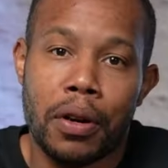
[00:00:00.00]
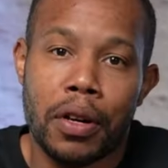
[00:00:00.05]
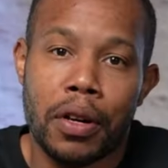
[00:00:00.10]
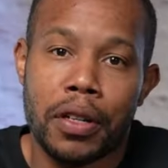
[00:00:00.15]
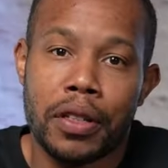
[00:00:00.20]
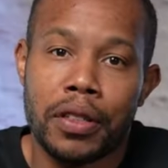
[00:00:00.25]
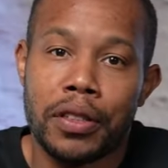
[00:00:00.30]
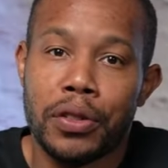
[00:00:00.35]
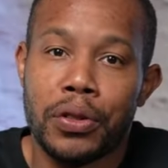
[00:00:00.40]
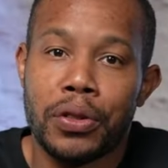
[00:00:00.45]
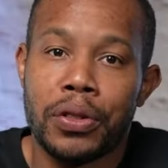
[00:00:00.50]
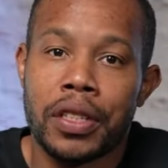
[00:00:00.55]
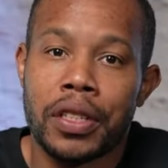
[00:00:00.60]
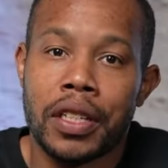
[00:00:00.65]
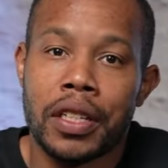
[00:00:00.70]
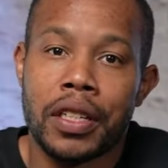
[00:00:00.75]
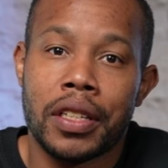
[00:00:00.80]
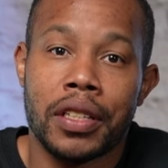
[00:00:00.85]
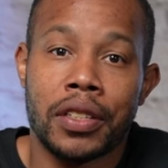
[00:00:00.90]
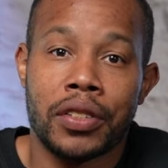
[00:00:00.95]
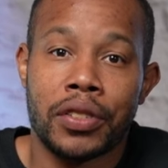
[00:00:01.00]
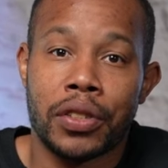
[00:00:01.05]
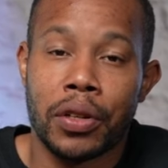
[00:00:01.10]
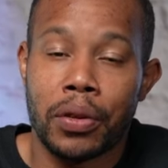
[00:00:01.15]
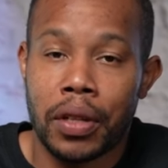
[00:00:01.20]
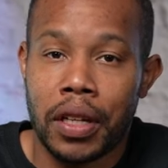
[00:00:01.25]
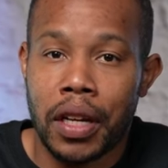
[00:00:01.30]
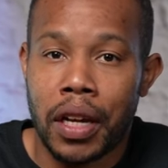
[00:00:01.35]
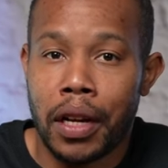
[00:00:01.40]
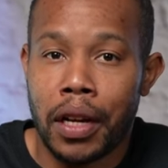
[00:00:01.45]
part, using the
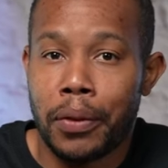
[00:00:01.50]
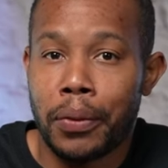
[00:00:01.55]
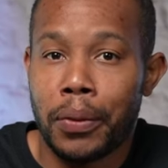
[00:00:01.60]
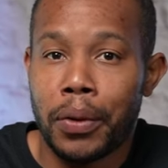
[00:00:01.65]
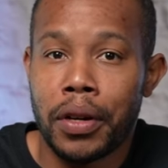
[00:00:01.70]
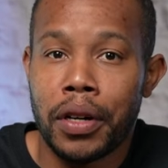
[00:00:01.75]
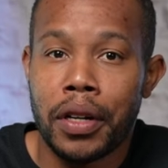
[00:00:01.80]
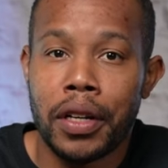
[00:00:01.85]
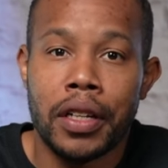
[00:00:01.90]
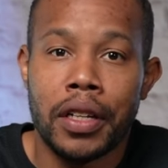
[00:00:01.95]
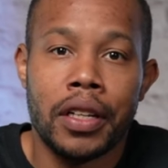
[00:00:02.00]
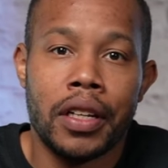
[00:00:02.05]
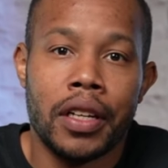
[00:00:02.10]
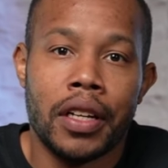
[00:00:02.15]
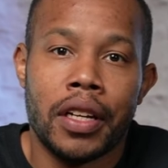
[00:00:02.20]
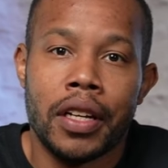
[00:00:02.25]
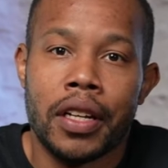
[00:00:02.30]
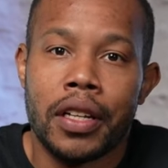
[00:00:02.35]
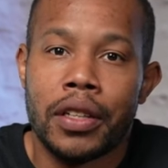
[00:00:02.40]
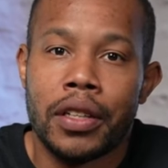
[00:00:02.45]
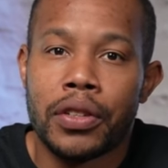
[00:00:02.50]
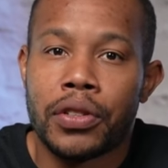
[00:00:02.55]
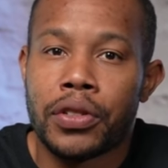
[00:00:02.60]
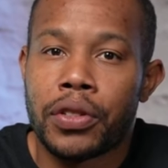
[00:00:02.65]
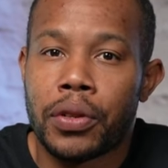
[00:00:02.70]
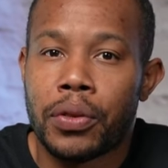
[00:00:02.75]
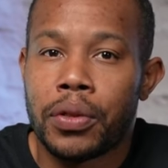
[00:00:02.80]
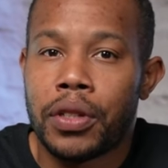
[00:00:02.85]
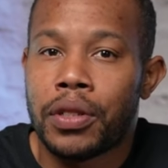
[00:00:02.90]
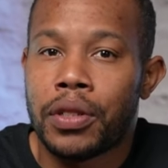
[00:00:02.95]
Sony A one, the
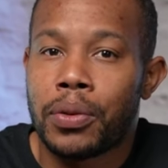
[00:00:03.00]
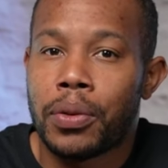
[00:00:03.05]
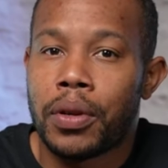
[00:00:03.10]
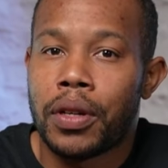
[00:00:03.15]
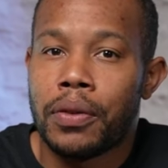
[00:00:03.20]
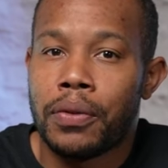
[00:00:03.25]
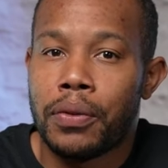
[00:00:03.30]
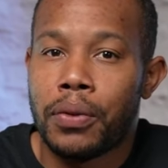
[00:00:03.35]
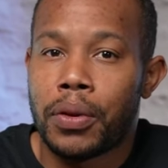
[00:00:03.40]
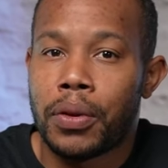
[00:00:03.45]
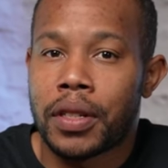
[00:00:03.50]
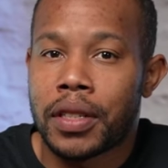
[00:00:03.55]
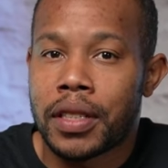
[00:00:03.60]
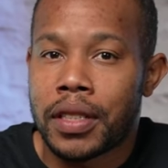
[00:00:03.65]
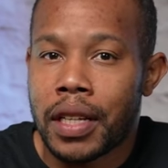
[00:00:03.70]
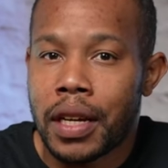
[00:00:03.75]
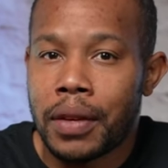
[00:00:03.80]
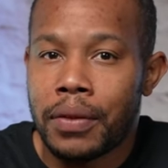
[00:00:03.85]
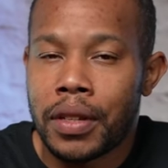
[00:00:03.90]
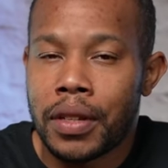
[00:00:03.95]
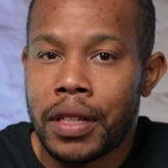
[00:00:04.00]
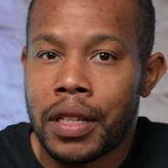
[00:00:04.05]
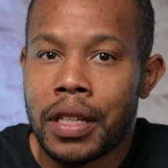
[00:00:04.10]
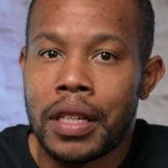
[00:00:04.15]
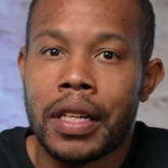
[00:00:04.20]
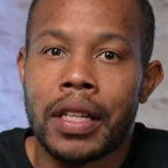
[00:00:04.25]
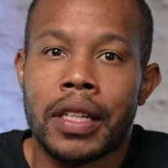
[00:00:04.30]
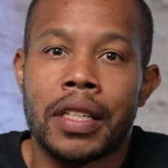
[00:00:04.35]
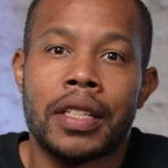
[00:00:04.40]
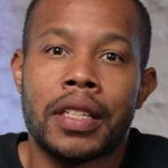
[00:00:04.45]
Sony twenty-four to
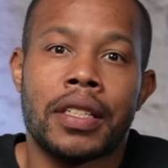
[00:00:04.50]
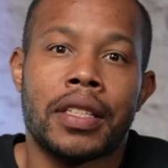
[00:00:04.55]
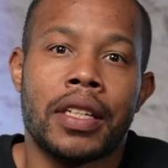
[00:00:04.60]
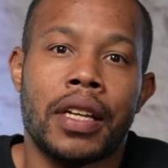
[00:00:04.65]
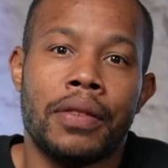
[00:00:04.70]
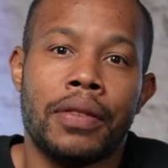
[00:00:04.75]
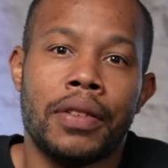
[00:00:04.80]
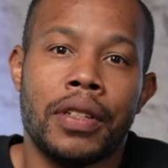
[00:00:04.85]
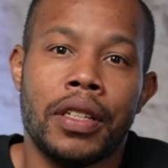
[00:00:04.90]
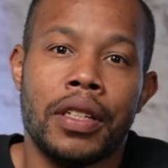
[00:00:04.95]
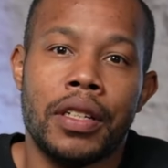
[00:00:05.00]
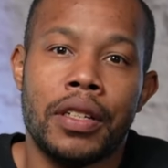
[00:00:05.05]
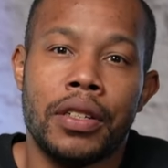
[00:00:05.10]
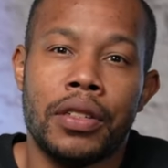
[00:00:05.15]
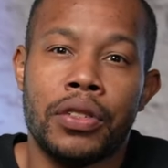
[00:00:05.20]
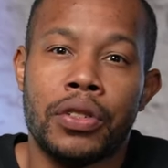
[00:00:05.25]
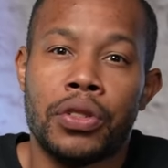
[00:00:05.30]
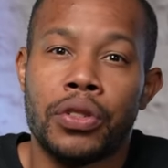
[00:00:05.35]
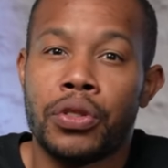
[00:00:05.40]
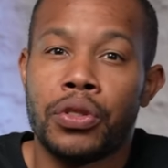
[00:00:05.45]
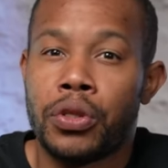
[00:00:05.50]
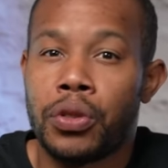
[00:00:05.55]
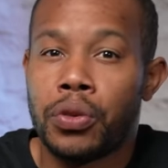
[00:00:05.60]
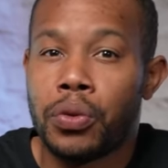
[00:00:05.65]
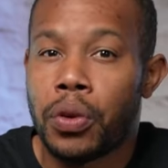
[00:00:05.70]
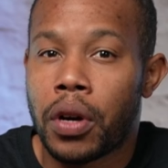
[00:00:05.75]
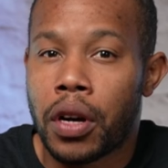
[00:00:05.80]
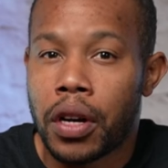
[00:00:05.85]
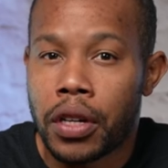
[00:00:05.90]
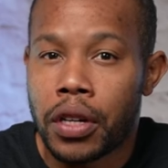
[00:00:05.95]
seventy, and the seventy to
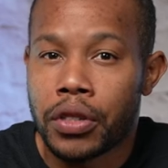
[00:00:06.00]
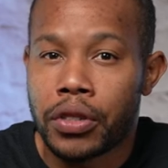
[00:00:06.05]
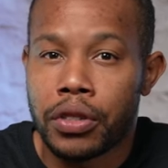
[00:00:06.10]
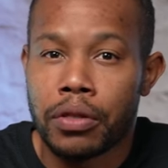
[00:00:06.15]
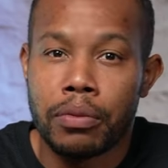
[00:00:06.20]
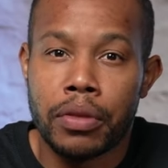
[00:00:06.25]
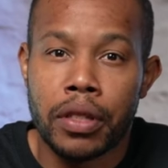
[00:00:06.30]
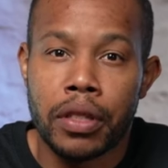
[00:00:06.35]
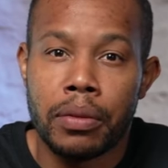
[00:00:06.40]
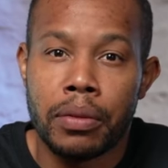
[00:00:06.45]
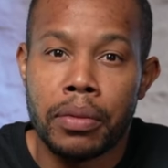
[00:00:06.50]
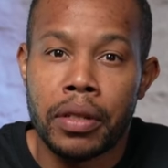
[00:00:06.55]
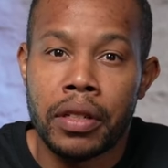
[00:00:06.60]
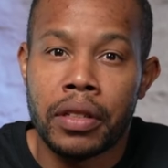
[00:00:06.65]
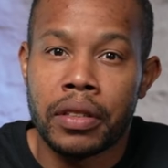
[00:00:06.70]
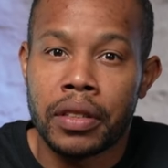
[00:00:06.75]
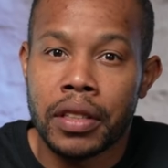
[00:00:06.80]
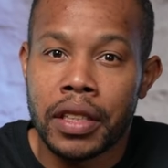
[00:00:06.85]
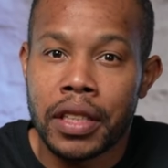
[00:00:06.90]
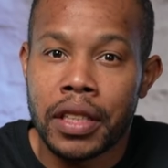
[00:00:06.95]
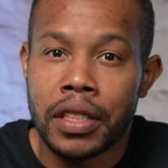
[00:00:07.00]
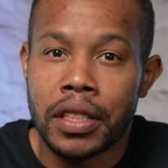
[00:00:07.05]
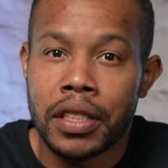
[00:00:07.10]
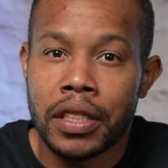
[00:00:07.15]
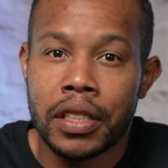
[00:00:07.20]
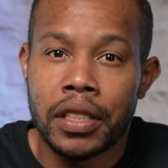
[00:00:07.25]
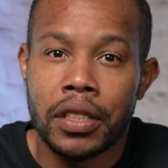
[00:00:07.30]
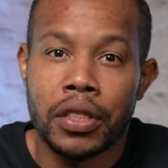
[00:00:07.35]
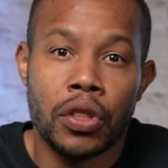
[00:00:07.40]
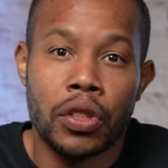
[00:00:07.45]
two hundred millimeter
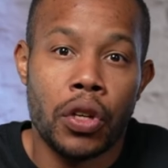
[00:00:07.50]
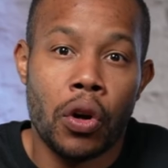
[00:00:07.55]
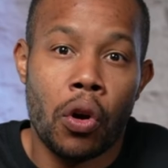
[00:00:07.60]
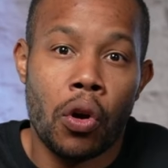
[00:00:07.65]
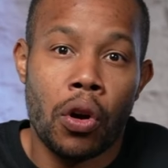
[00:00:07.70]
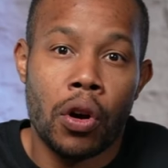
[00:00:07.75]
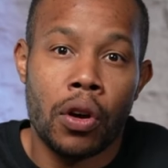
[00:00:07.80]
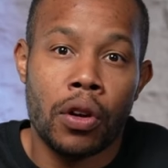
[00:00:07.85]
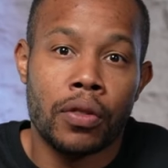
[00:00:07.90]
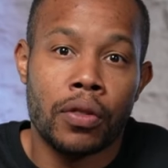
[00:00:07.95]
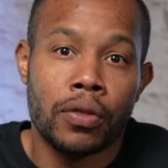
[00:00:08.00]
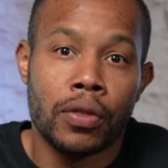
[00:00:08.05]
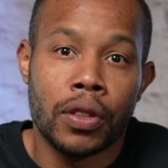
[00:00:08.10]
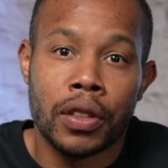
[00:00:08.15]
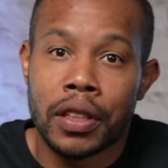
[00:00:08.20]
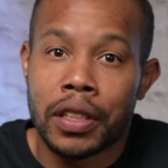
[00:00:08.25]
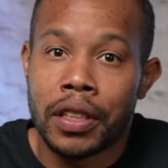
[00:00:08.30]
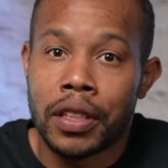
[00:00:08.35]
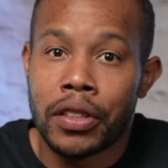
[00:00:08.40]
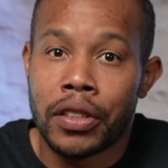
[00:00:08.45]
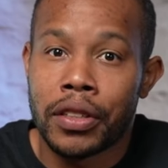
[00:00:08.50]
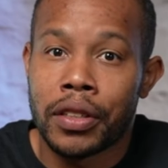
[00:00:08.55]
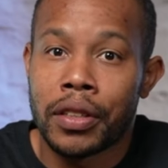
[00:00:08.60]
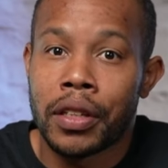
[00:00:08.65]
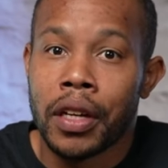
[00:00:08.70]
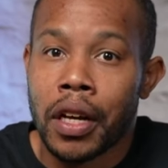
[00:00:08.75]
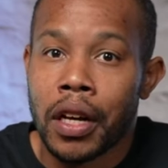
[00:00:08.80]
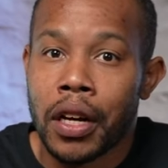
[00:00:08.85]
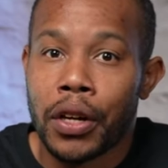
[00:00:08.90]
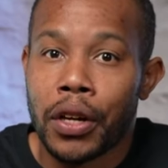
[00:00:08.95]
lenses are really
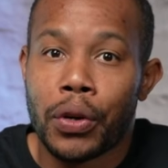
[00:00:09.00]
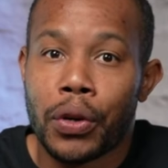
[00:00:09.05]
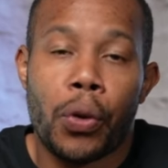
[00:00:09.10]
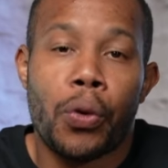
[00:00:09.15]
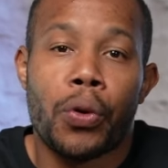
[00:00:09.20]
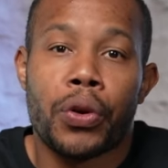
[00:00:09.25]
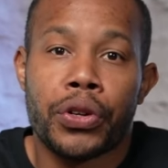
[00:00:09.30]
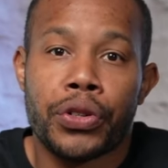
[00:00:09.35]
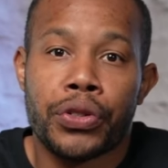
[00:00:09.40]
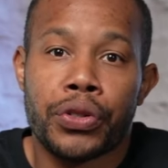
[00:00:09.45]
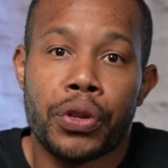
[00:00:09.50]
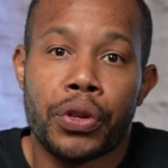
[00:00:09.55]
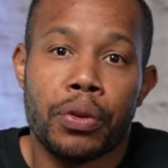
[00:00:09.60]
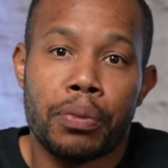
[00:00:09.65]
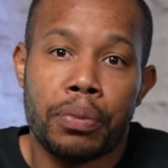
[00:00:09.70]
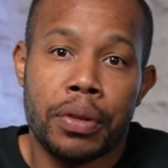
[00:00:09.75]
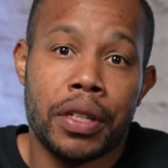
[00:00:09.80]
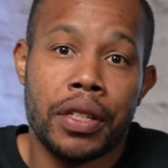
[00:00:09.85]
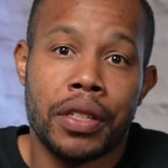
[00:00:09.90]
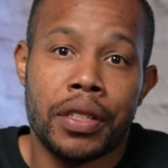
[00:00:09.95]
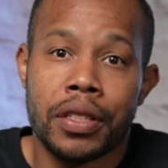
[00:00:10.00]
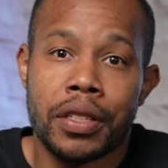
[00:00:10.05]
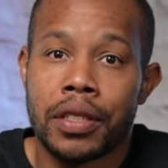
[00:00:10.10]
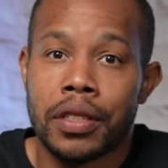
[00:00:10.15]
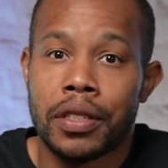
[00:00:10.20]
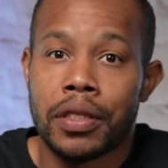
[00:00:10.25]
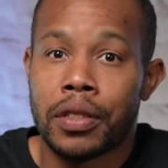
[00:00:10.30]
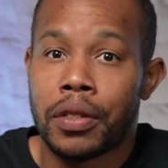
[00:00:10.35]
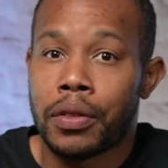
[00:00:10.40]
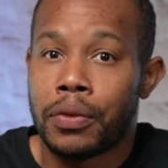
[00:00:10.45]
the cornerstone
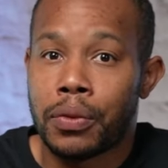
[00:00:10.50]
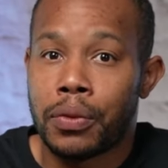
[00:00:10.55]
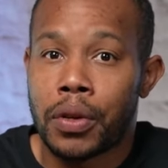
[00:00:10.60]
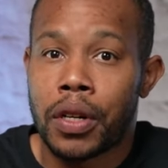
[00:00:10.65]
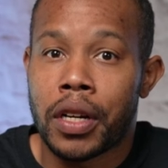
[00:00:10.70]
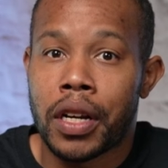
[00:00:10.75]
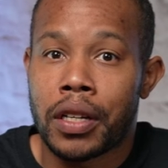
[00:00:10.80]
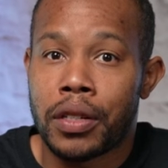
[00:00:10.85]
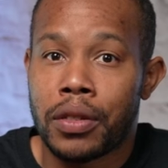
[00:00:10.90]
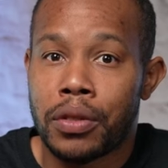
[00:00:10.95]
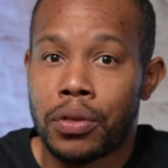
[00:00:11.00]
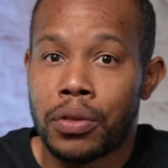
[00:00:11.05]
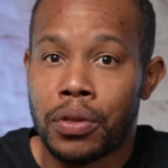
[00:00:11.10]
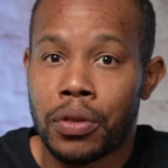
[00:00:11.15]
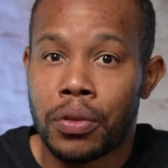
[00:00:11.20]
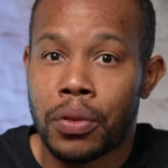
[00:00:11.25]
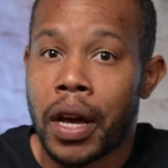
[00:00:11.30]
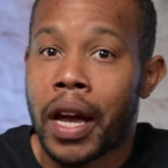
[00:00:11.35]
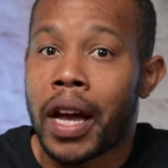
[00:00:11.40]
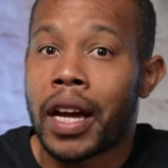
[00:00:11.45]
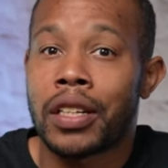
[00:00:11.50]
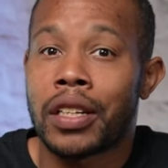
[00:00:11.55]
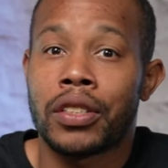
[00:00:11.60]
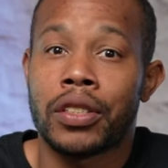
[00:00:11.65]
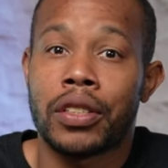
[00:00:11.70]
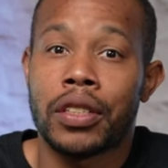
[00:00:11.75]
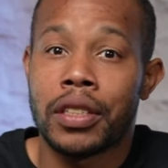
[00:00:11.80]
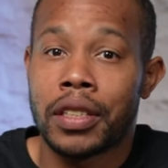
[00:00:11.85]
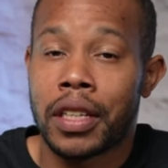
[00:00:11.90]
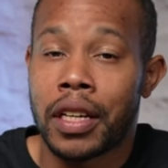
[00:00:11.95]
pieces of what I use to
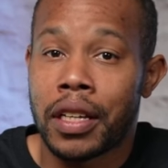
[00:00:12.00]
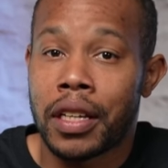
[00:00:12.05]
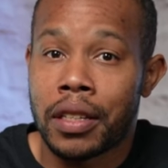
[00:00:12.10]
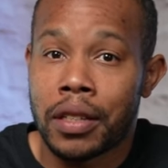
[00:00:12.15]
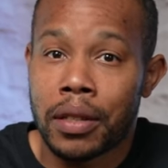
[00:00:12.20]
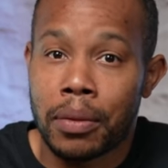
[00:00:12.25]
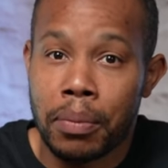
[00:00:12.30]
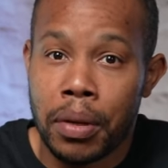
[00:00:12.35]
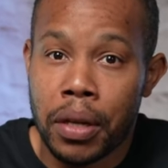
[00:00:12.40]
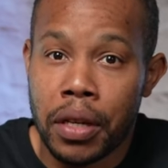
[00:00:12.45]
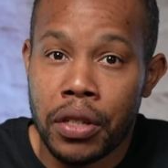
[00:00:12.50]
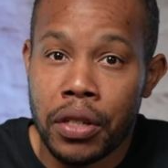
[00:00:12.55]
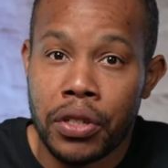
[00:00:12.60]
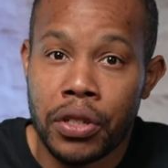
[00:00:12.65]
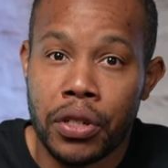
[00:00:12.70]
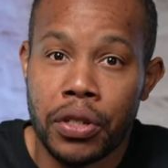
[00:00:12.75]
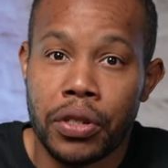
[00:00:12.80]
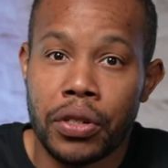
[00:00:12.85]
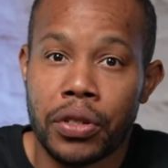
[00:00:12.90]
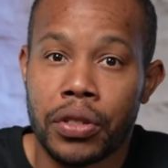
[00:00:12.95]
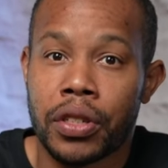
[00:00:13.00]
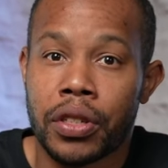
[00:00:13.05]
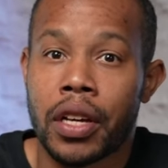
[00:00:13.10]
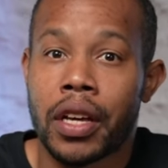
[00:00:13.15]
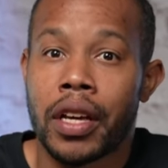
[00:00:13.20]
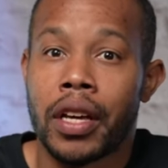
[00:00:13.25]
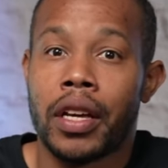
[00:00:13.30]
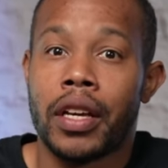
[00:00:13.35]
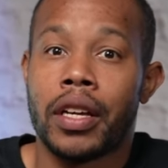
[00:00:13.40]
actually take the pictures,